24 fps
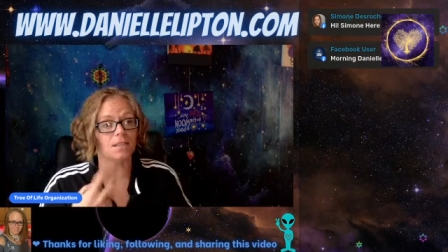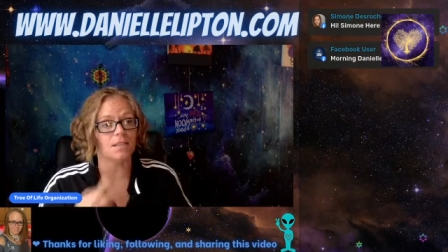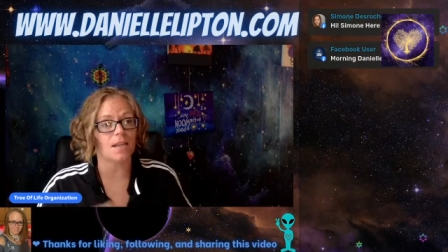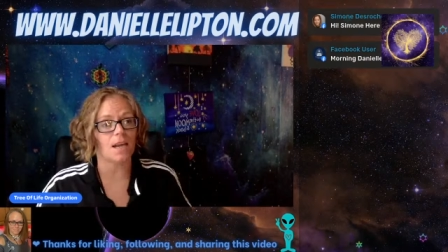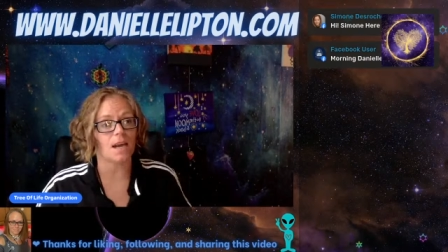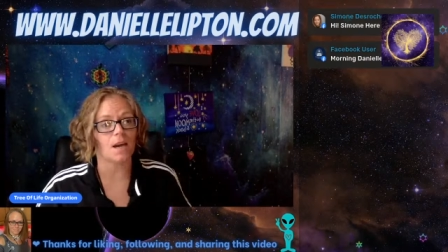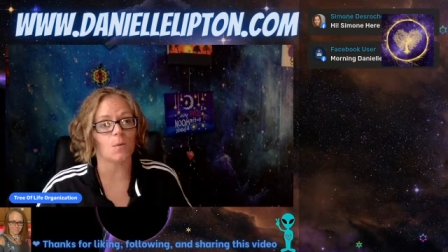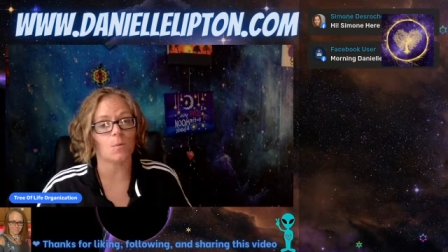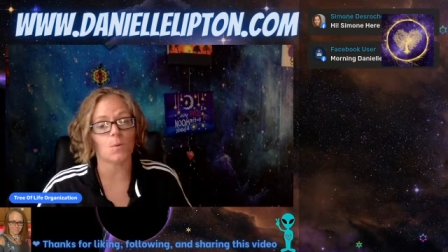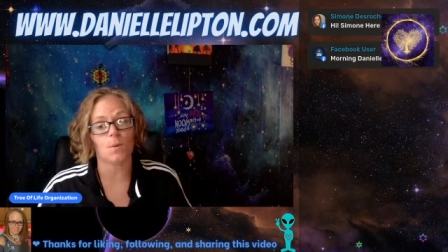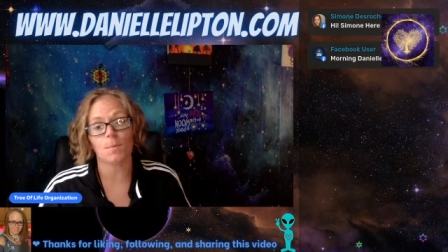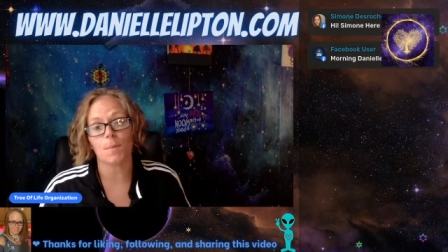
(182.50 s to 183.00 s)
is
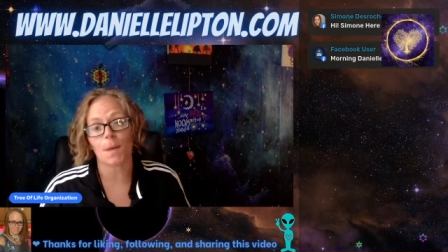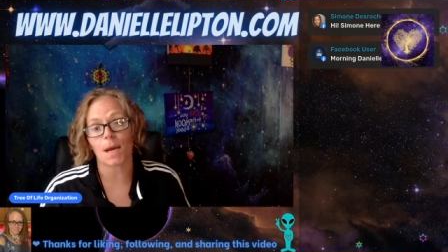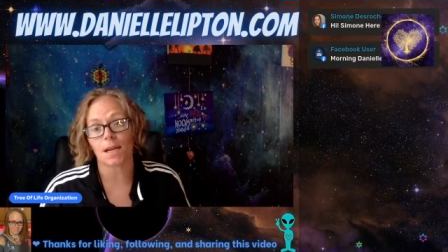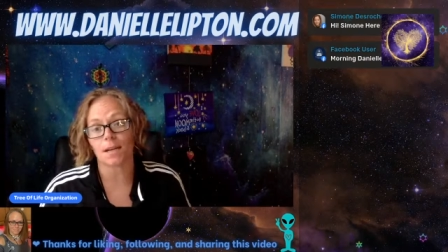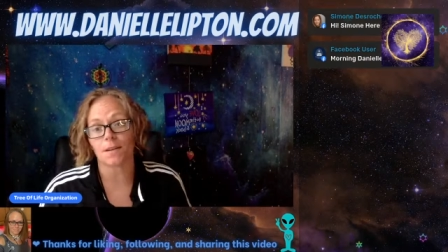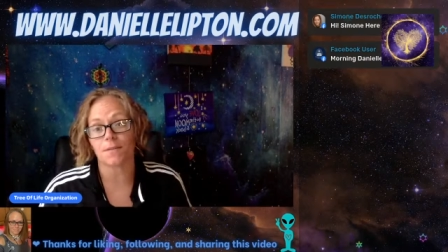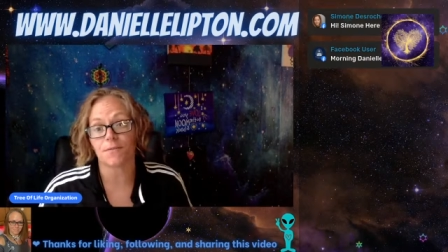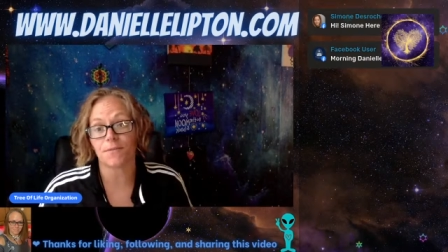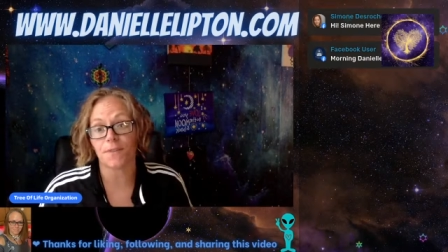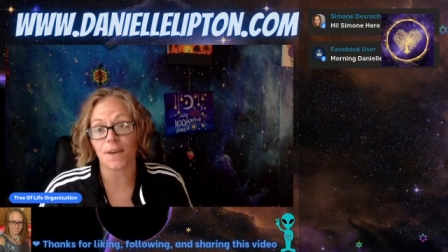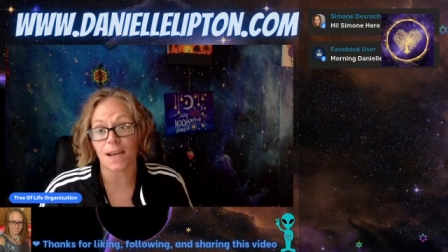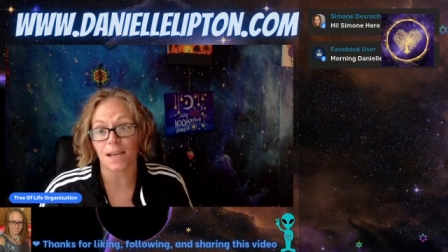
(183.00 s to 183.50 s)
how we
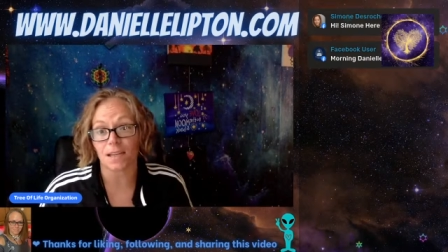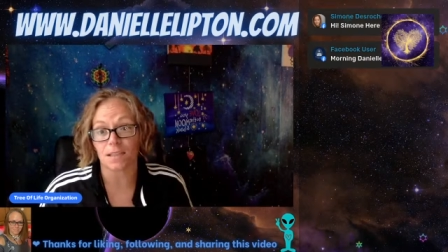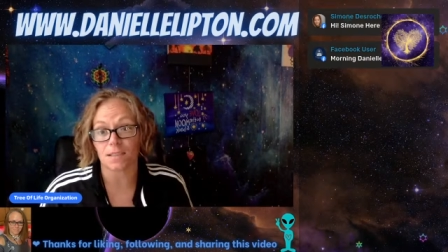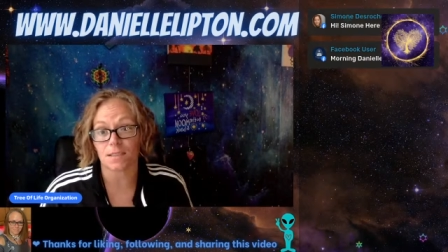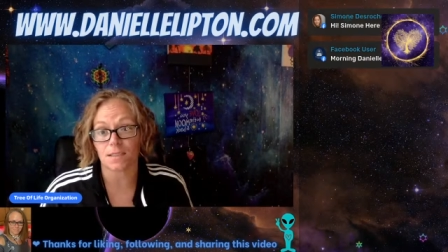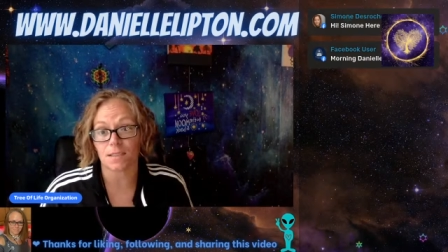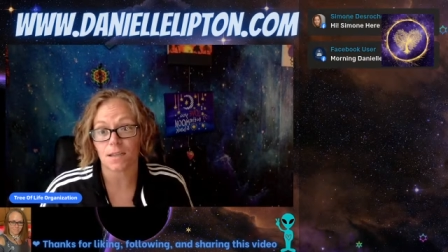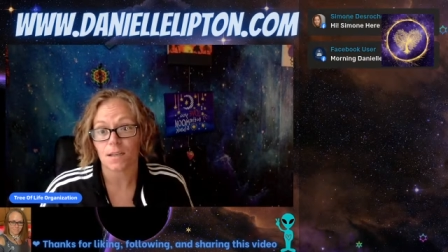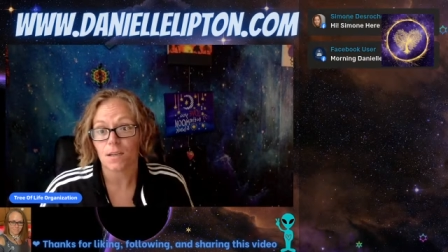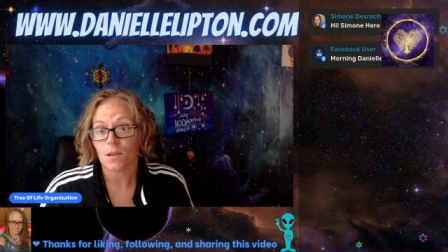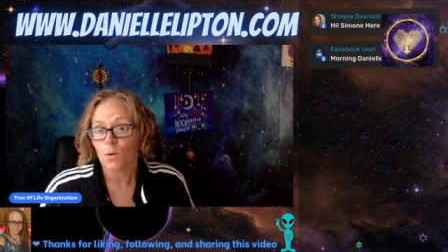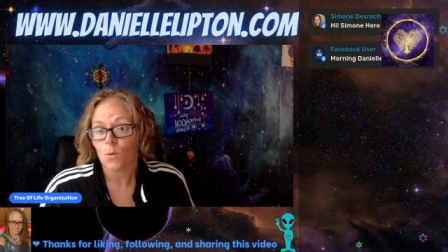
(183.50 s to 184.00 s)

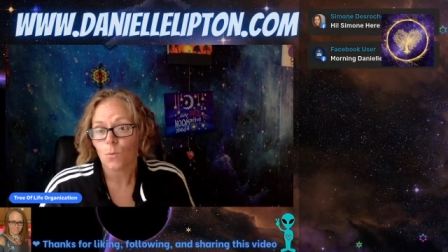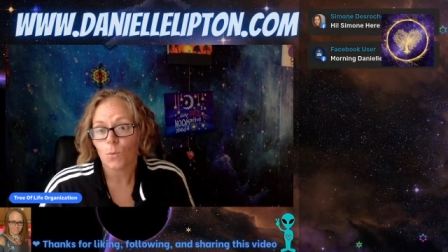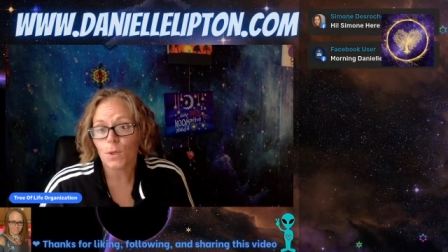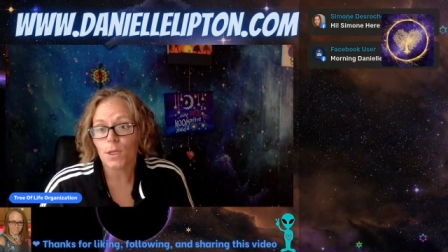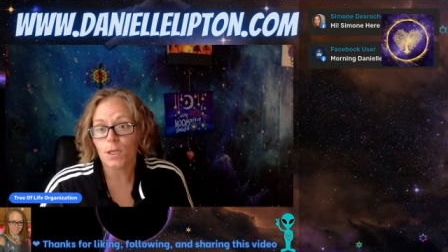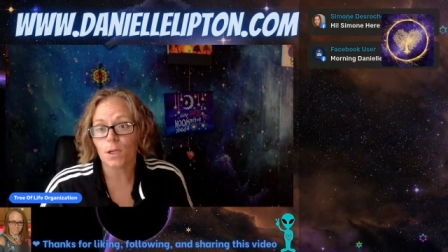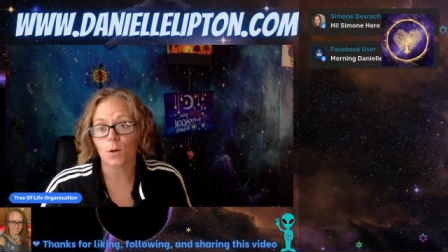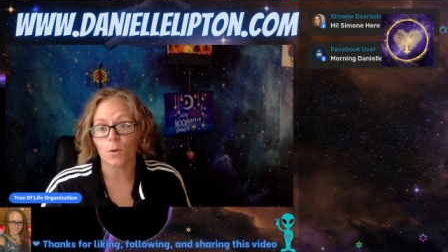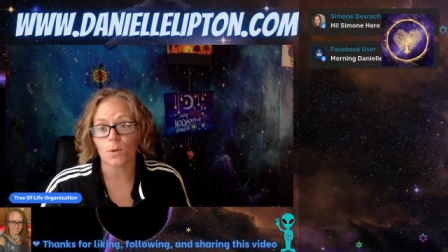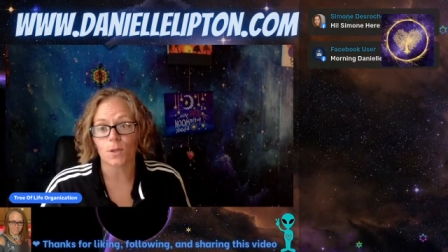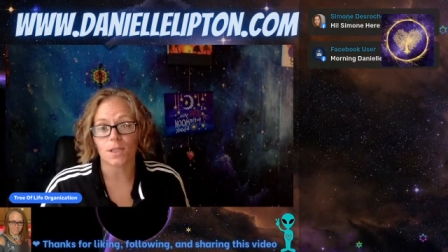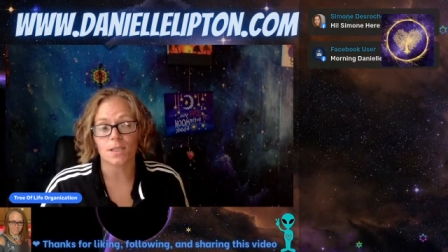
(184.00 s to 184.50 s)
manifest. We
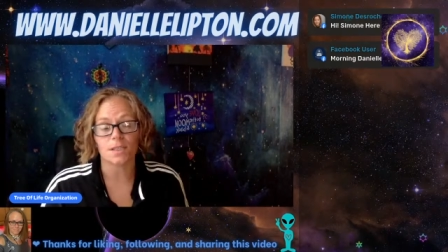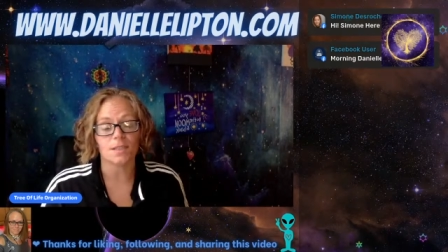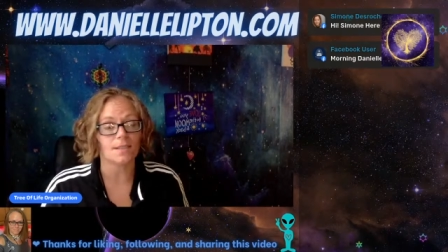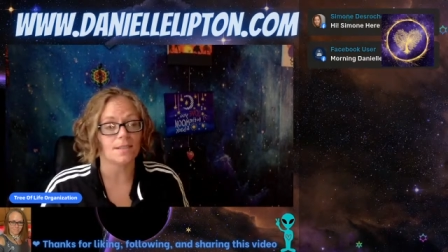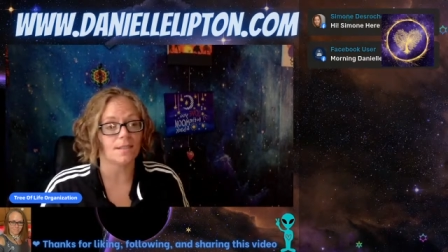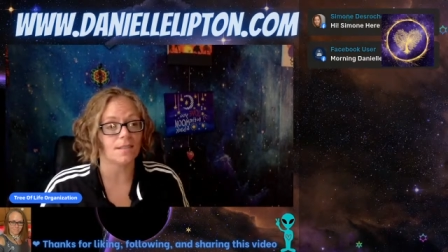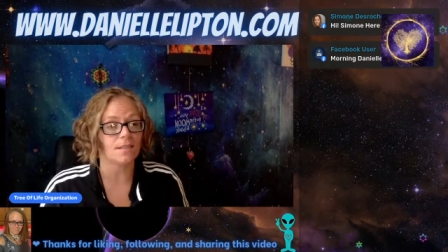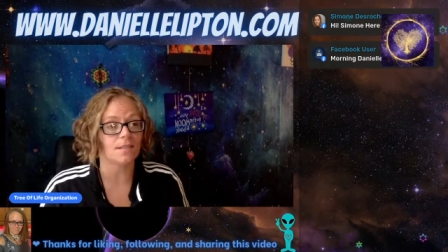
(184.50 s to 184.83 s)
know this